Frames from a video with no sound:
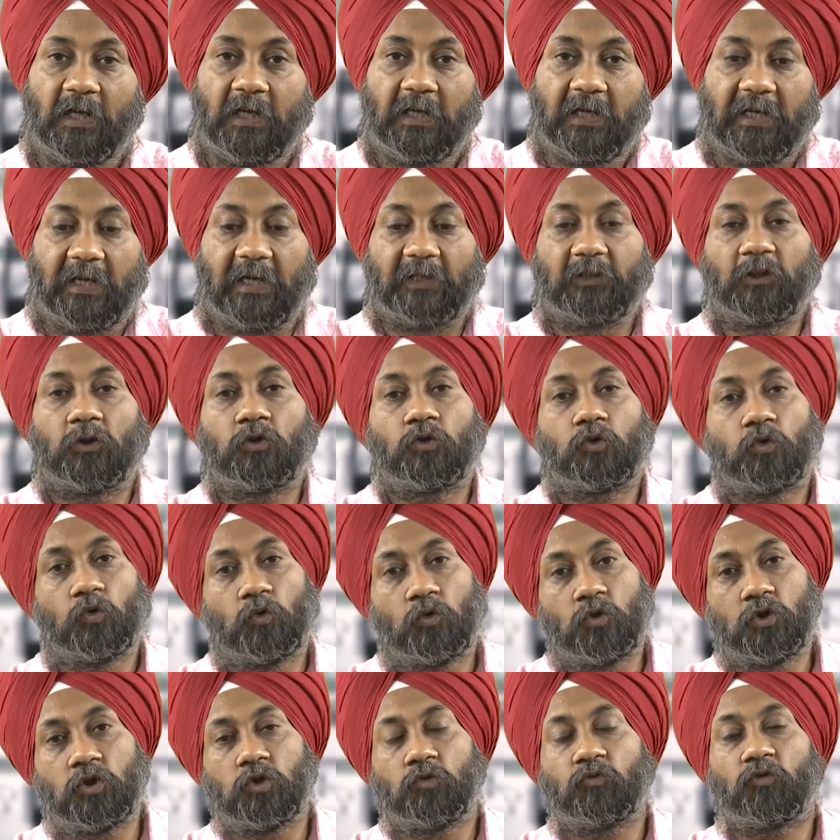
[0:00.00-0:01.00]
And the
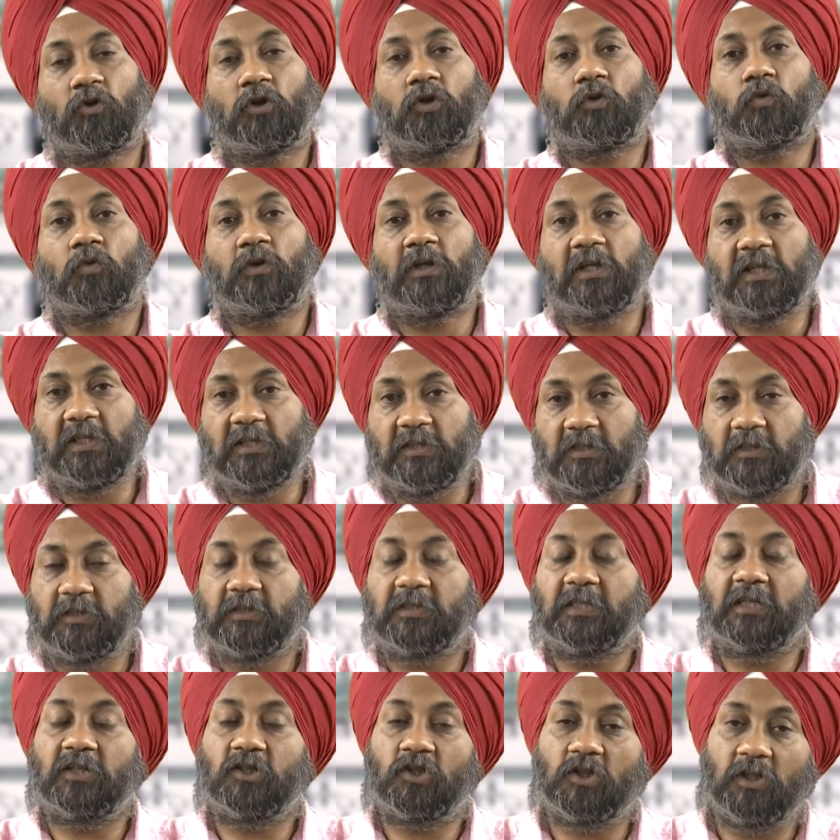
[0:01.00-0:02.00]
source for today's
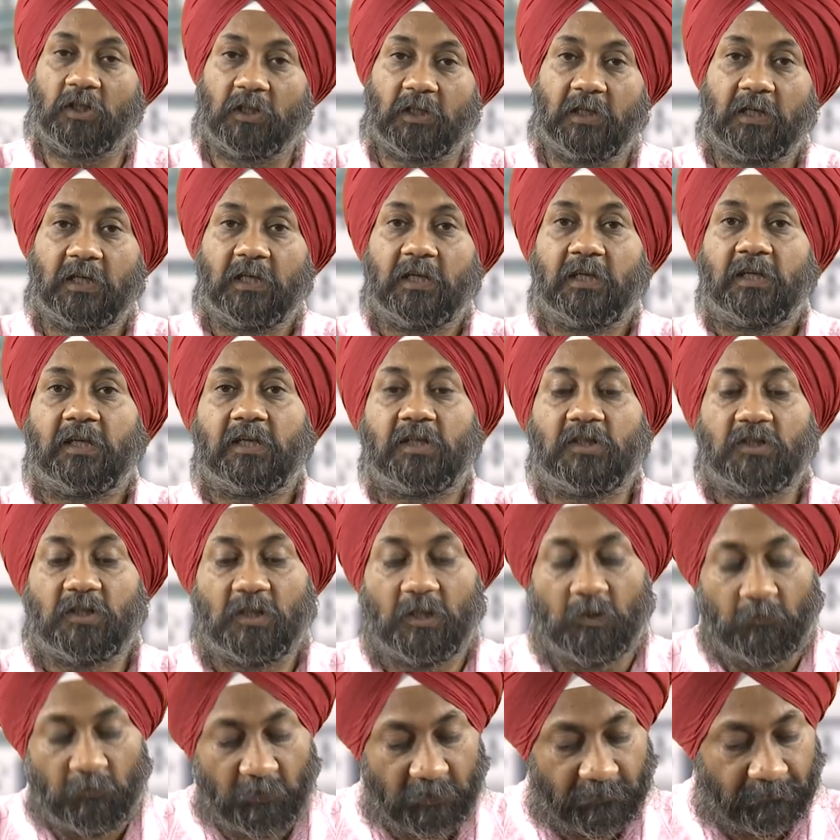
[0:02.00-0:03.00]
session is
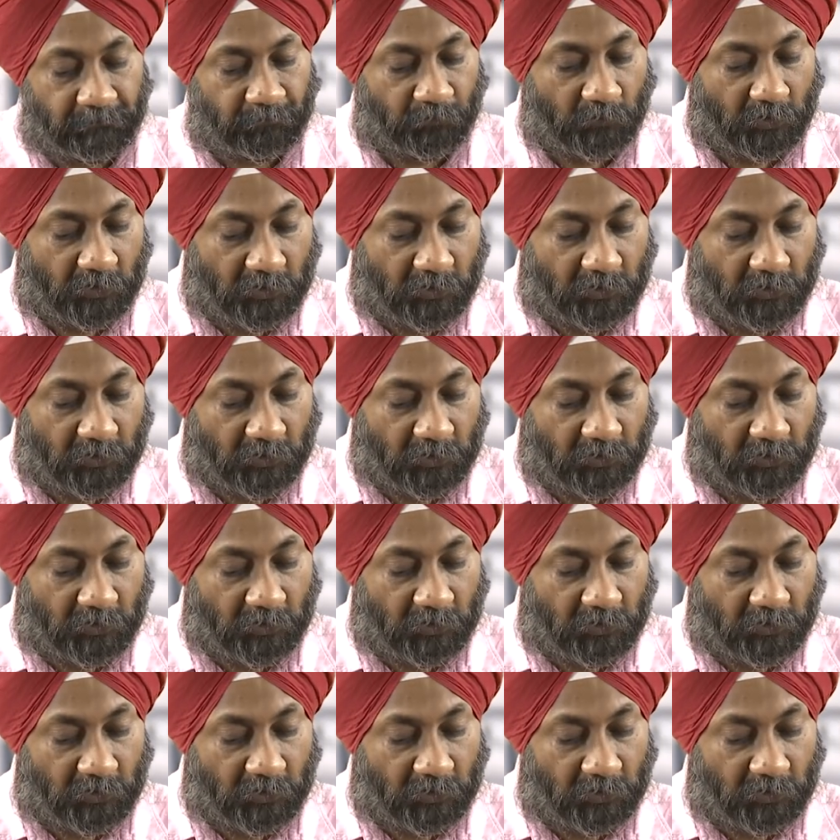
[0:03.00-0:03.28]
given.